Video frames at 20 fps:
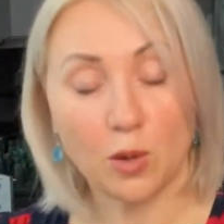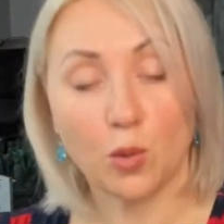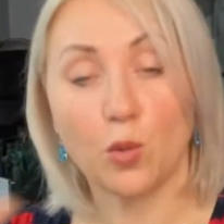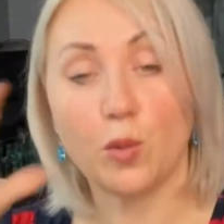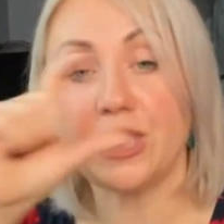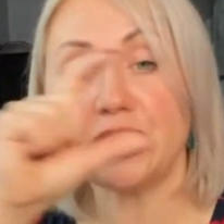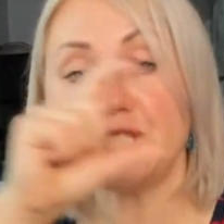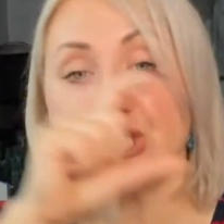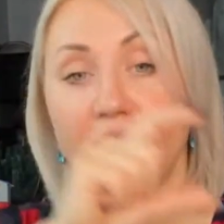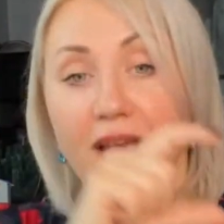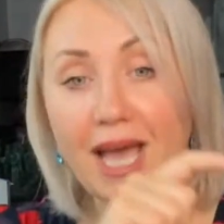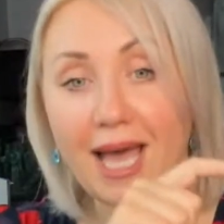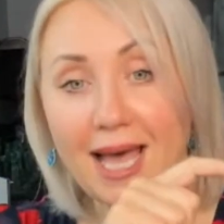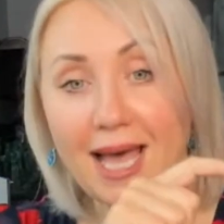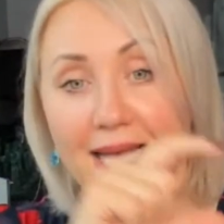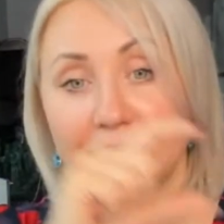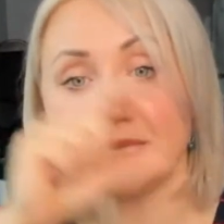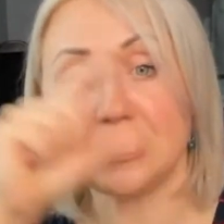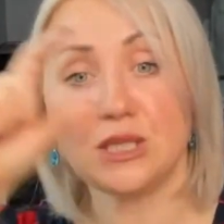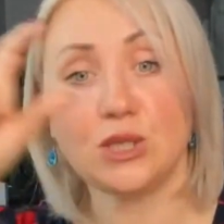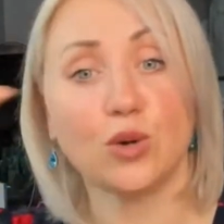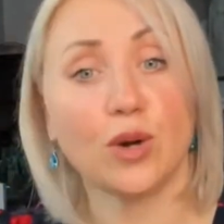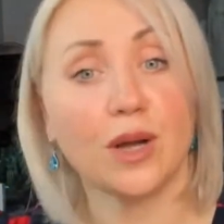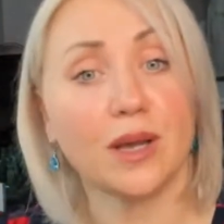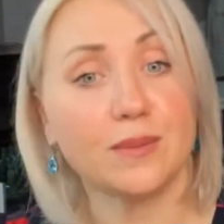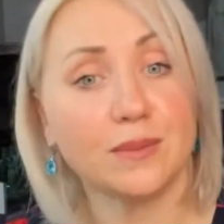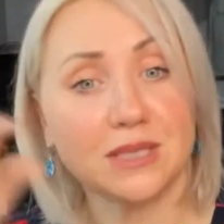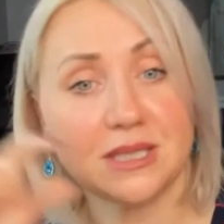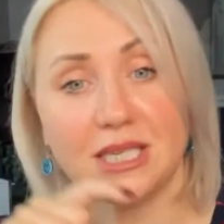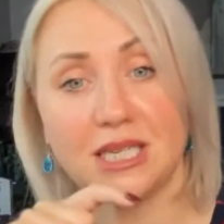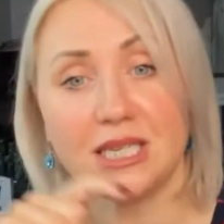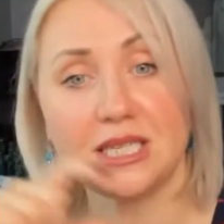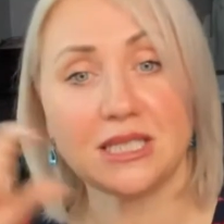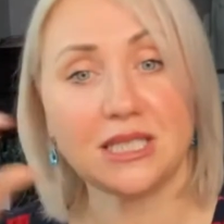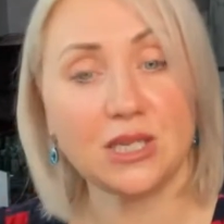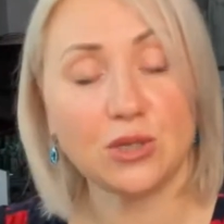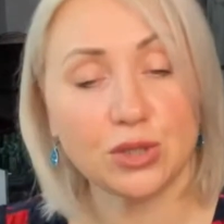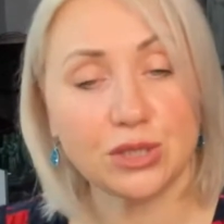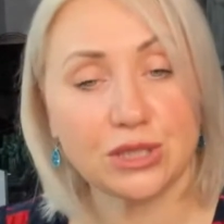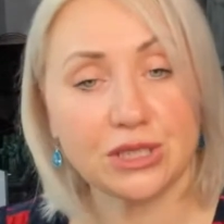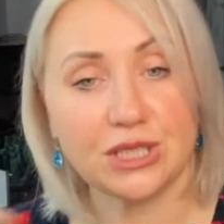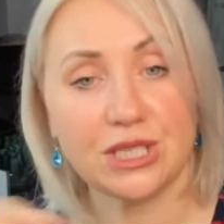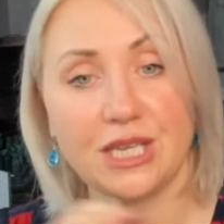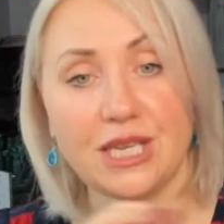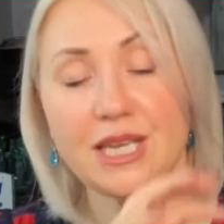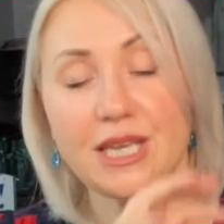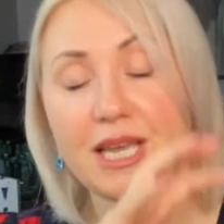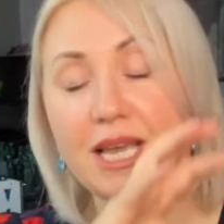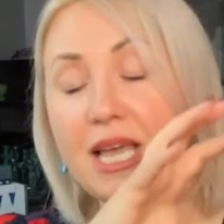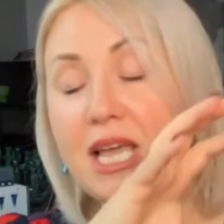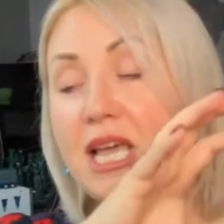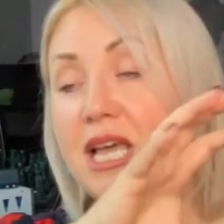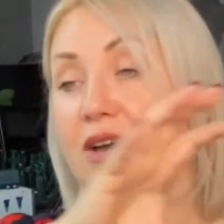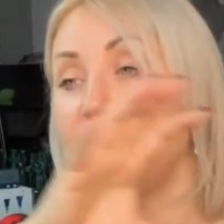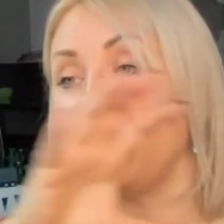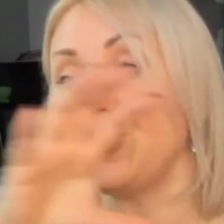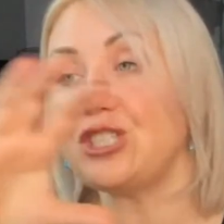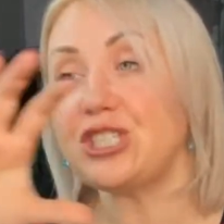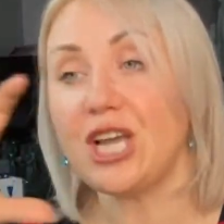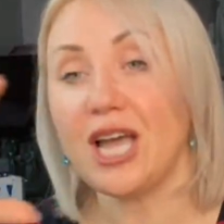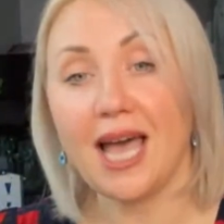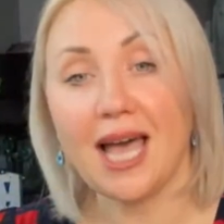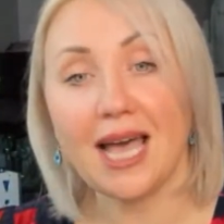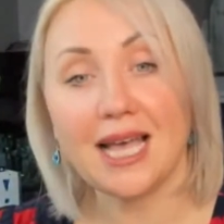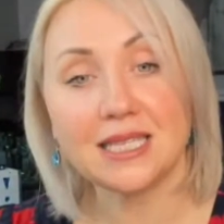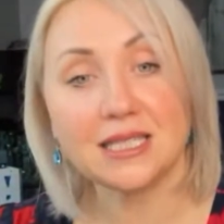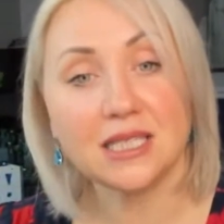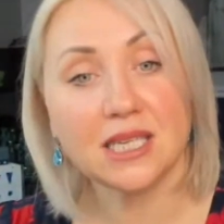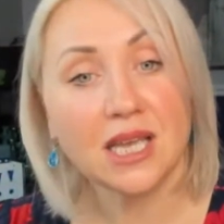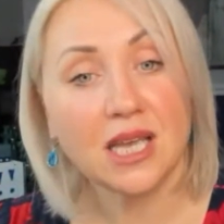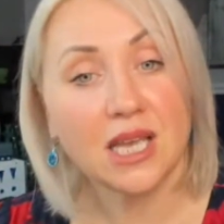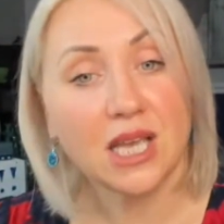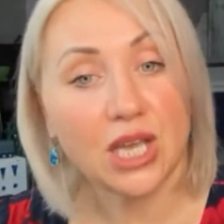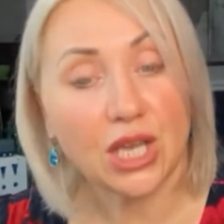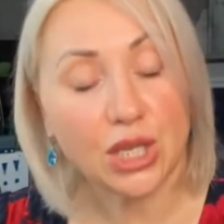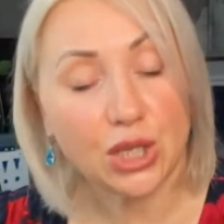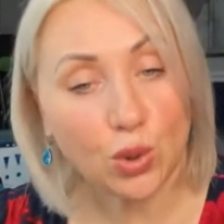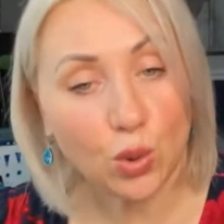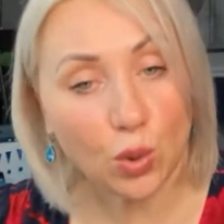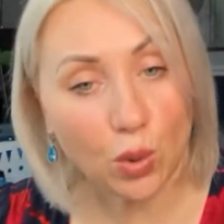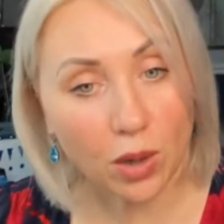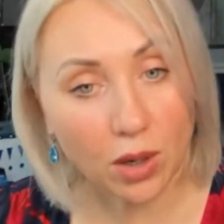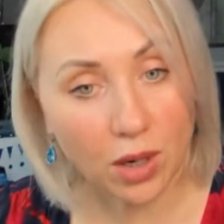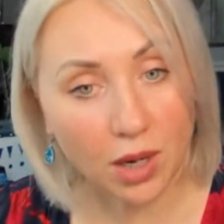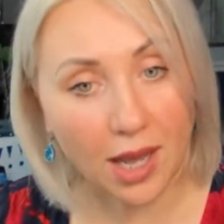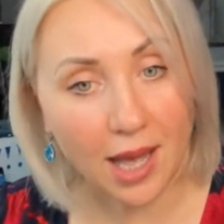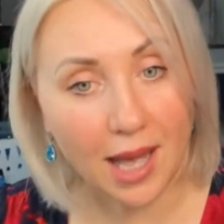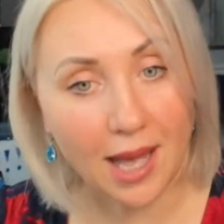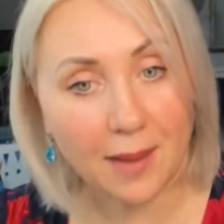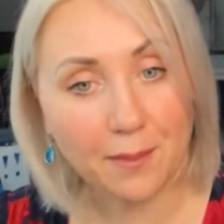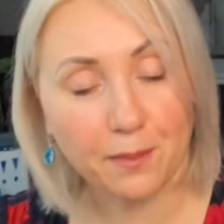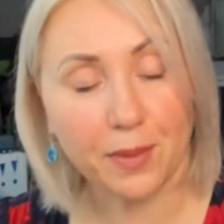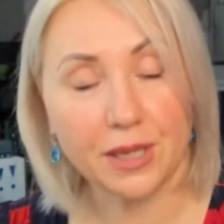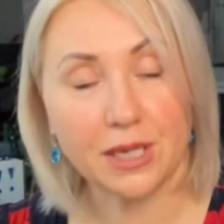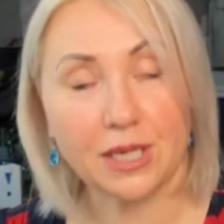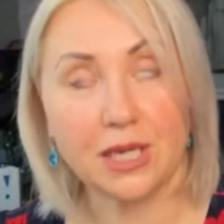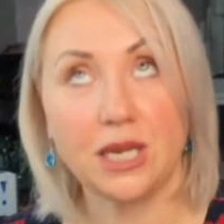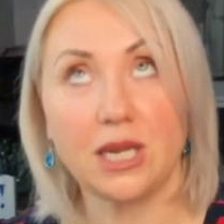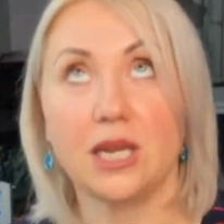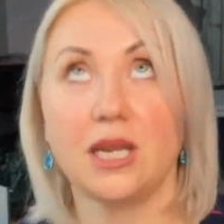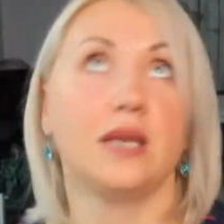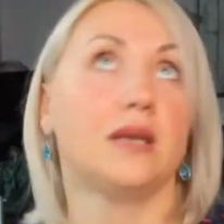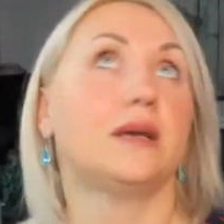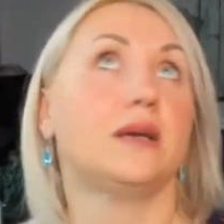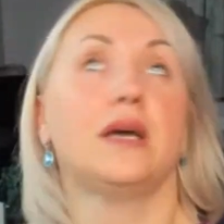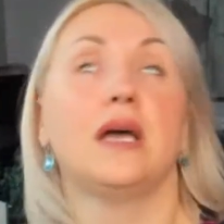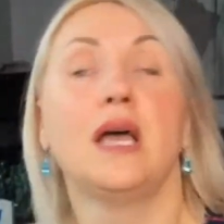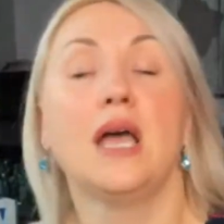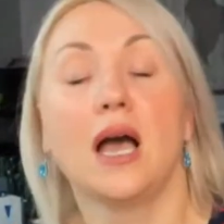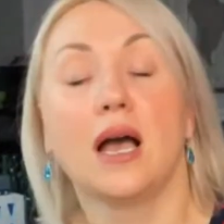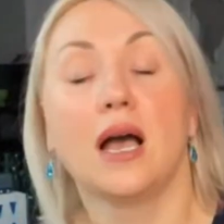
which has your DOT, which has your company